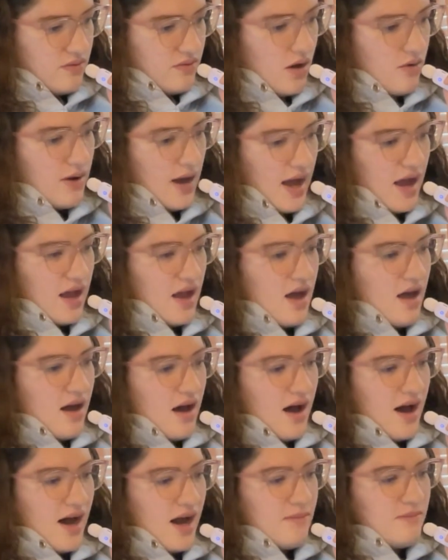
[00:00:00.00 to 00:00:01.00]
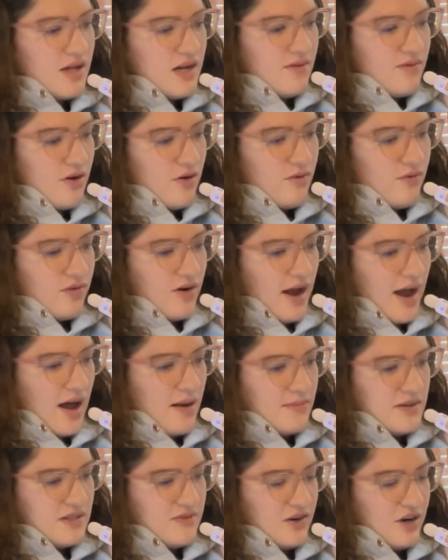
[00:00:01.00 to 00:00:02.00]
Okay, I'm going to vote for
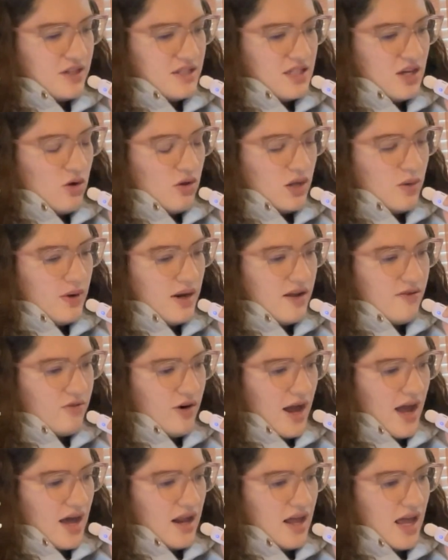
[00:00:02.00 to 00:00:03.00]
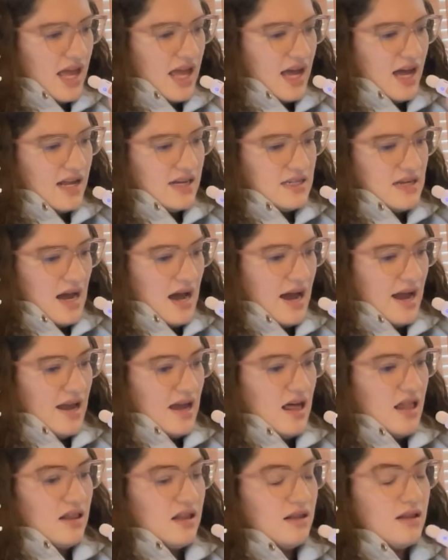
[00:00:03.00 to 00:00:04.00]
Atmosphere. It's the only one I've read, and
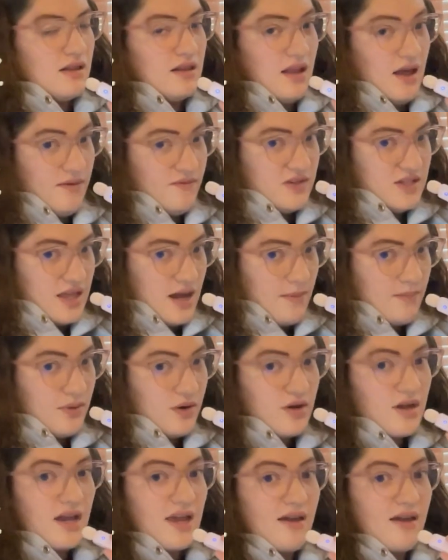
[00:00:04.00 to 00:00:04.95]
I loved that book.